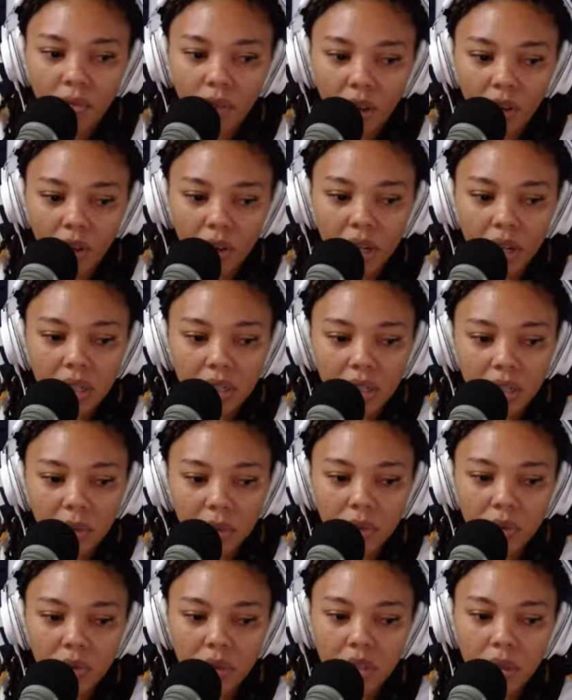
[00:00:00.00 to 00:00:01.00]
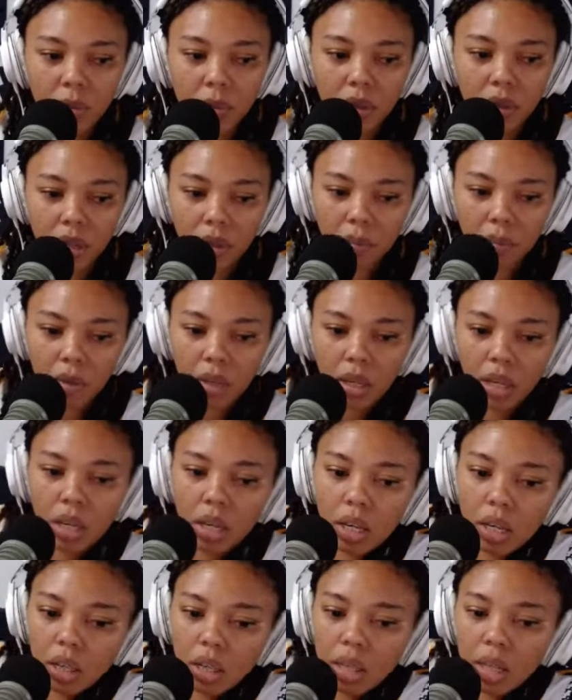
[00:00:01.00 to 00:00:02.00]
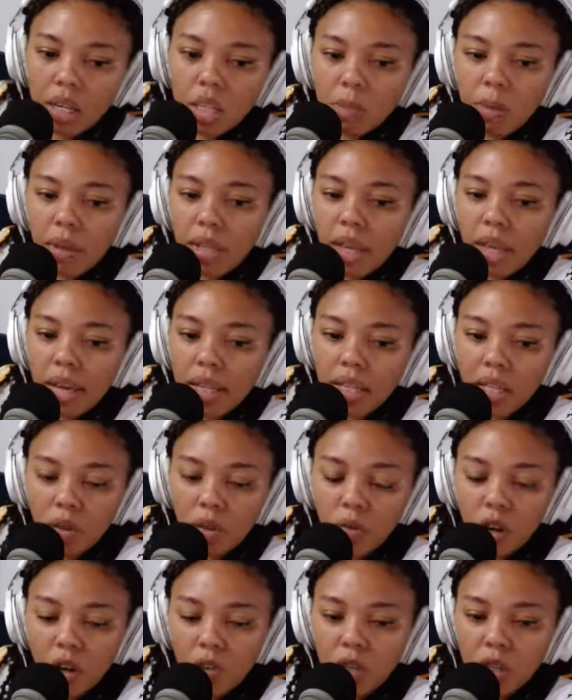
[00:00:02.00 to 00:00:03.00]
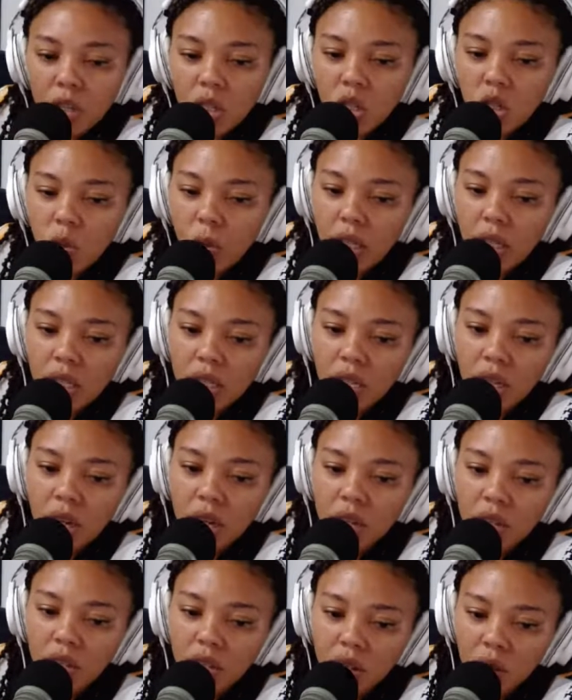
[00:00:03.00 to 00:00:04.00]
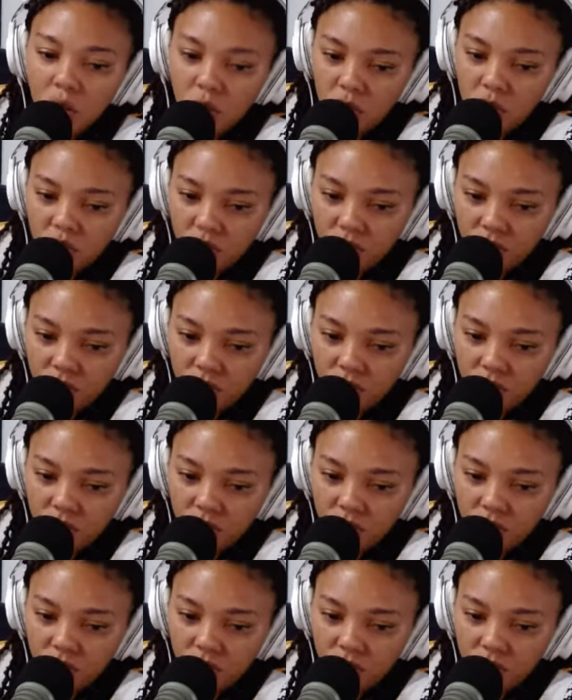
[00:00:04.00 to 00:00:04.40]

All right? Let me read something. Things been getting rough since 20 years ago.